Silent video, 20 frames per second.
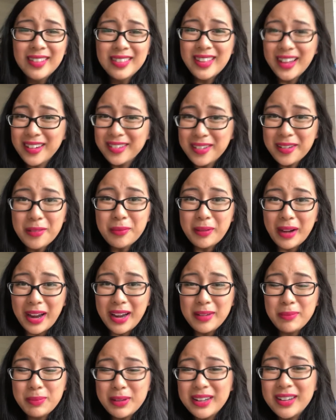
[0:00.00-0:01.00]
That's all
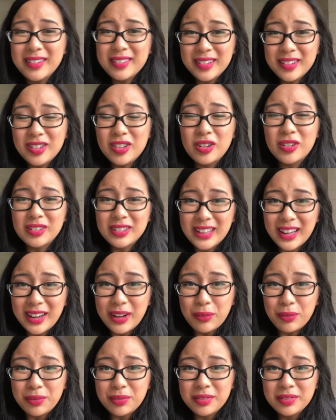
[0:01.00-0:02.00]
right because it's your
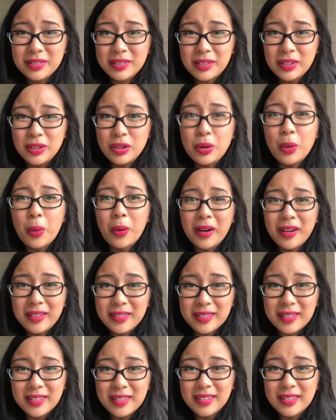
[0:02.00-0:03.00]
life.
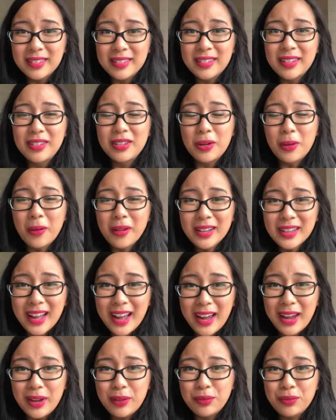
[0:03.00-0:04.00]
Yours. Your
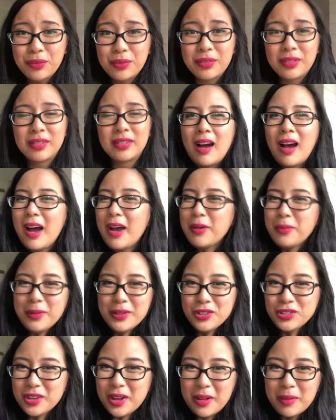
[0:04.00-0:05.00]
life. I
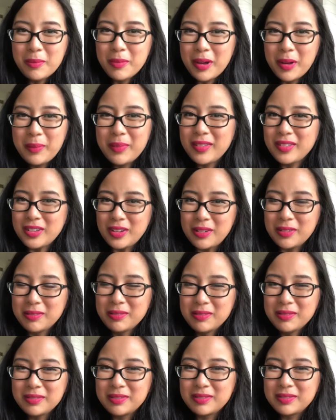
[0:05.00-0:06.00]
wish all moms
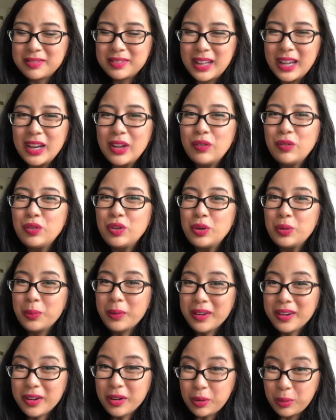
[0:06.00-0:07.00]
knew that if you
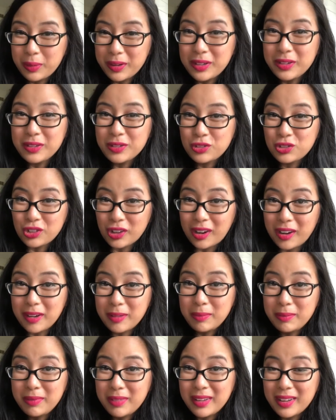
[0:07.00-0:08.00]
want to quit your
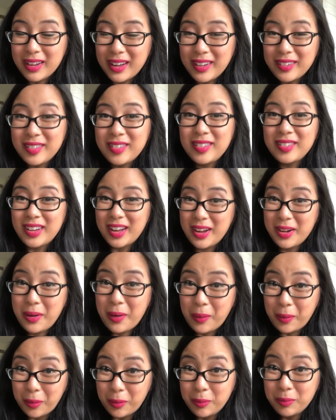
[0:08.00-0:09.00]
job and stay
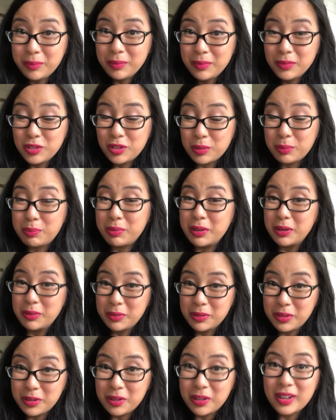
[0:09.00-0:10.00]
home to be
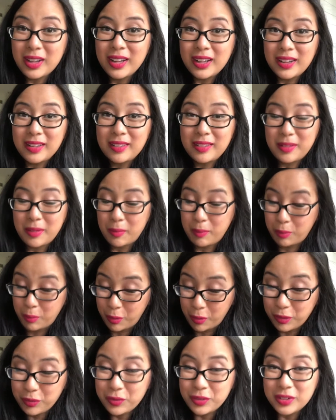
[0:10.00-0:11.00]
with your kids
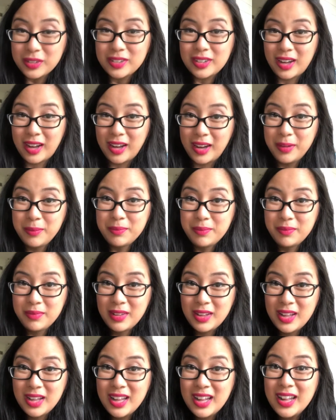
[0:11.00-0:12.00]
more full time,
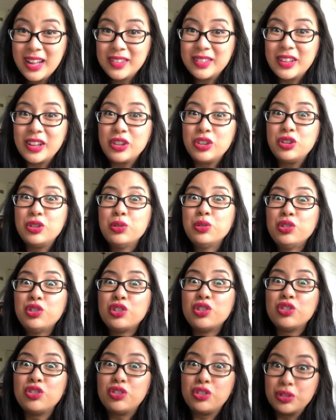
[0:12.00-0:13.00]
that you
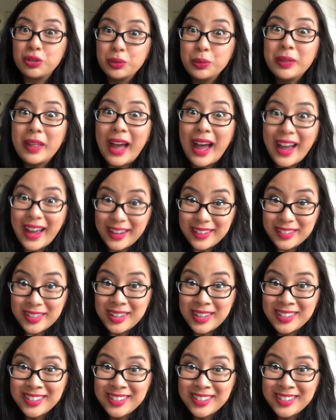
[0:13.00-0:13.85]
should do that.